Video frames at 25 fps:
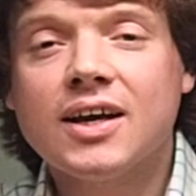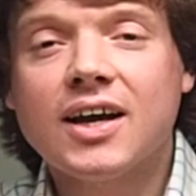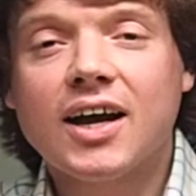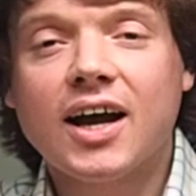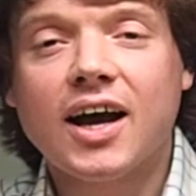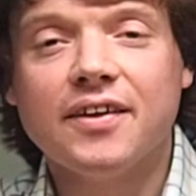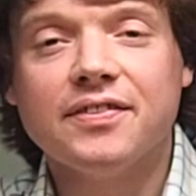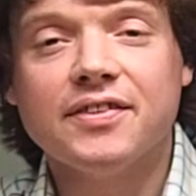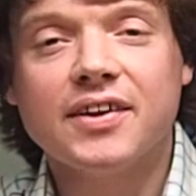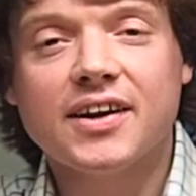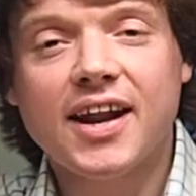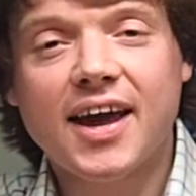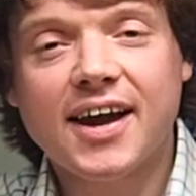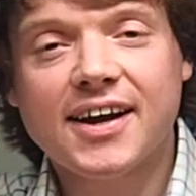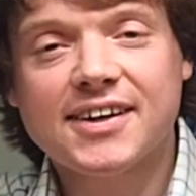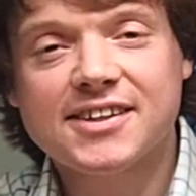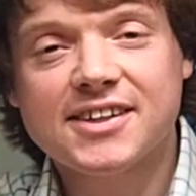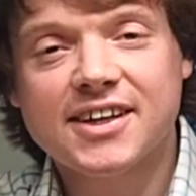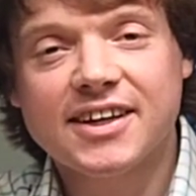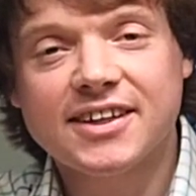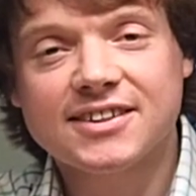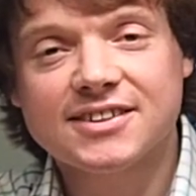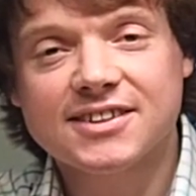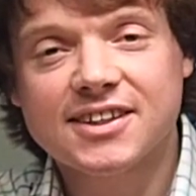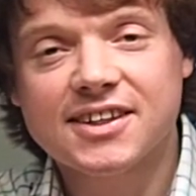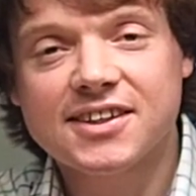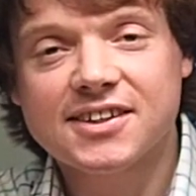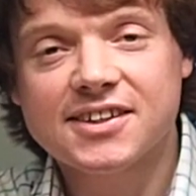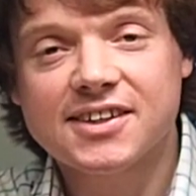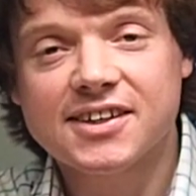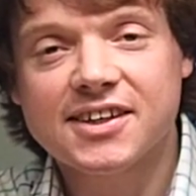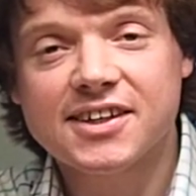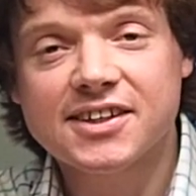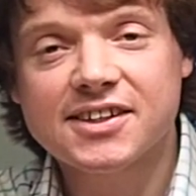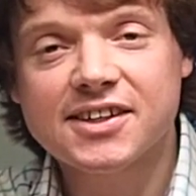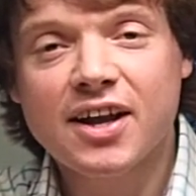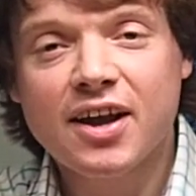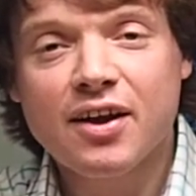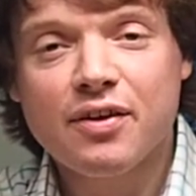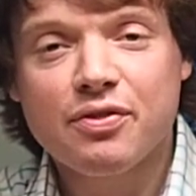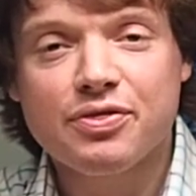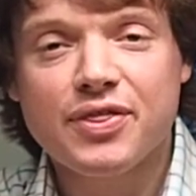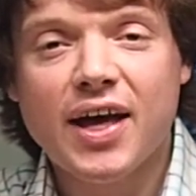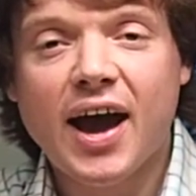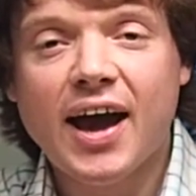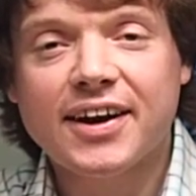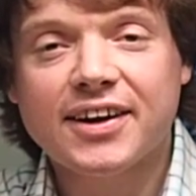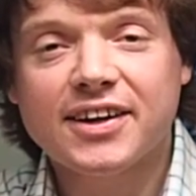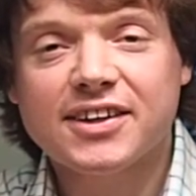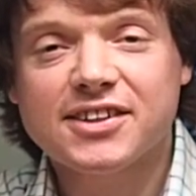and the next sentence is,
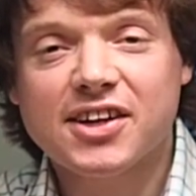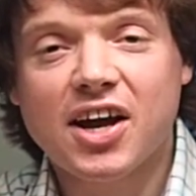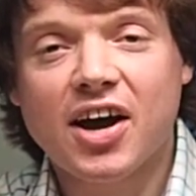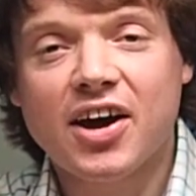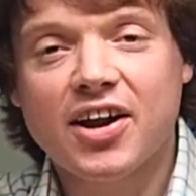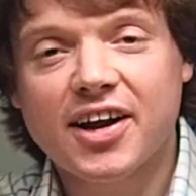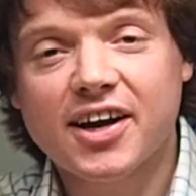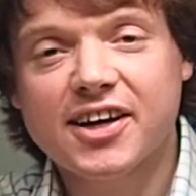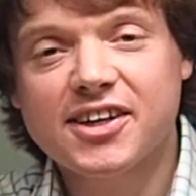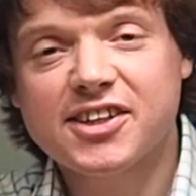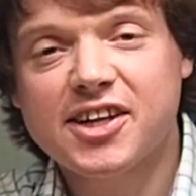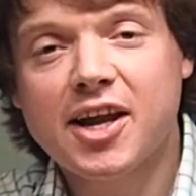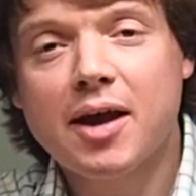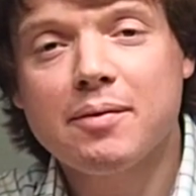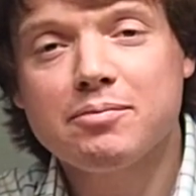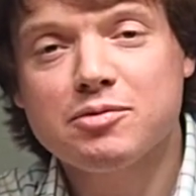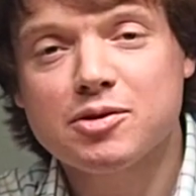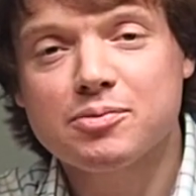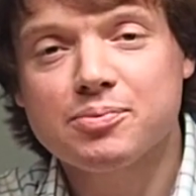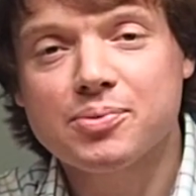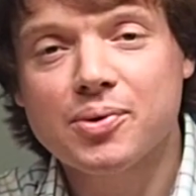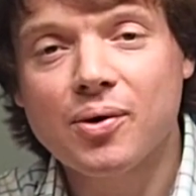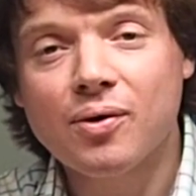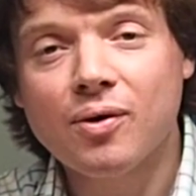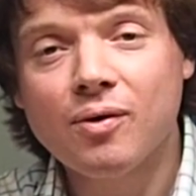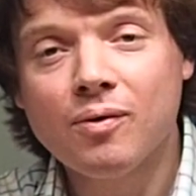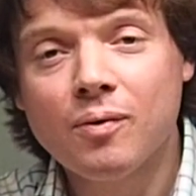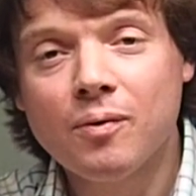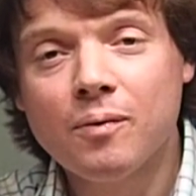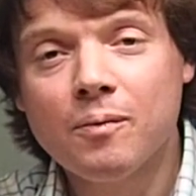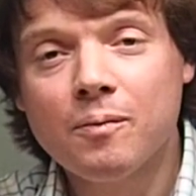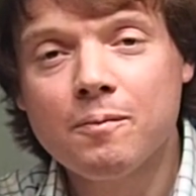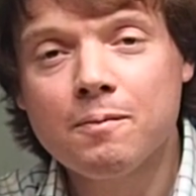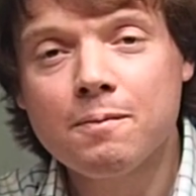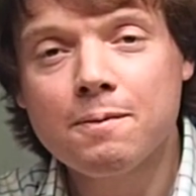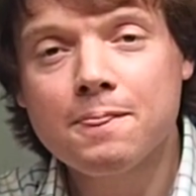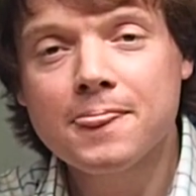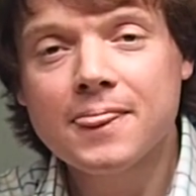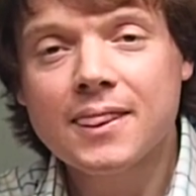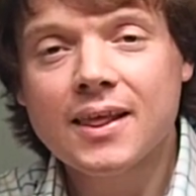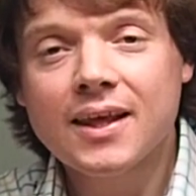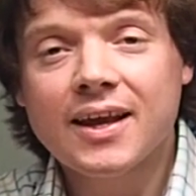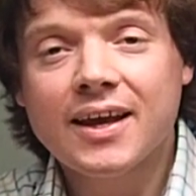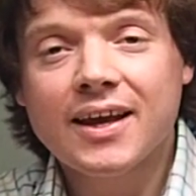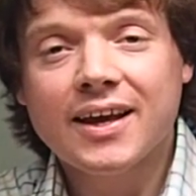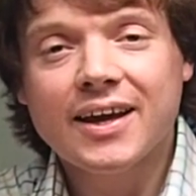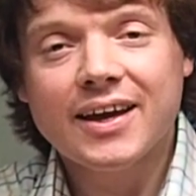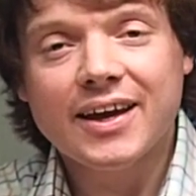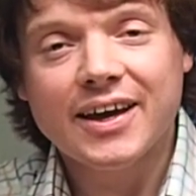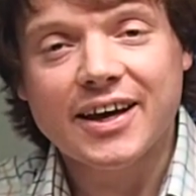that is unacceptable,
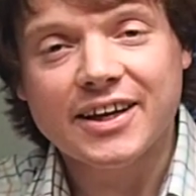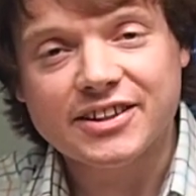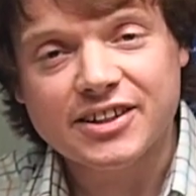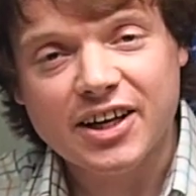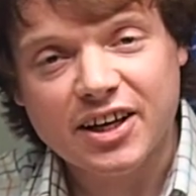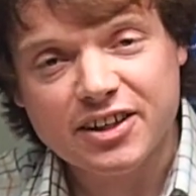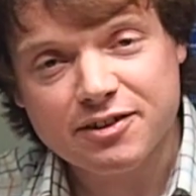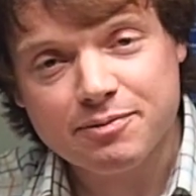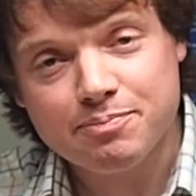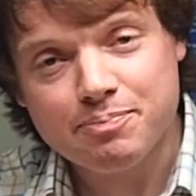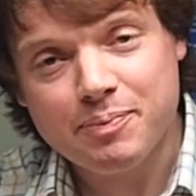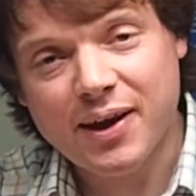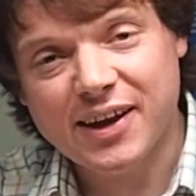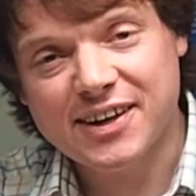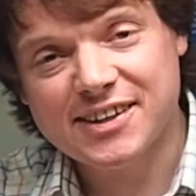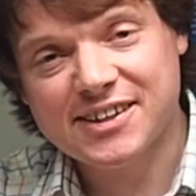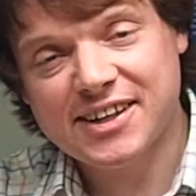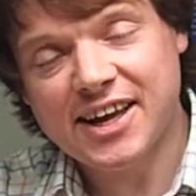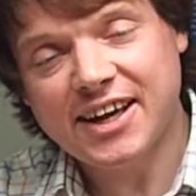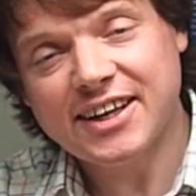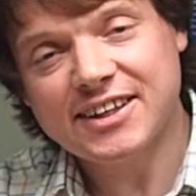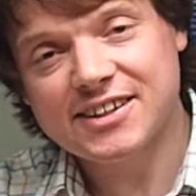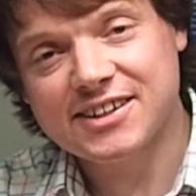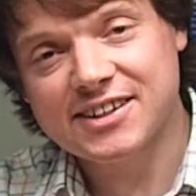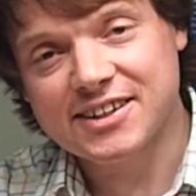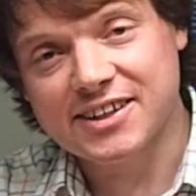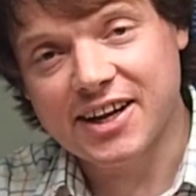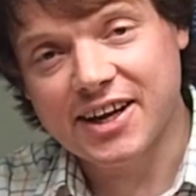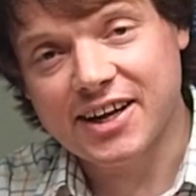it doesn't make sense in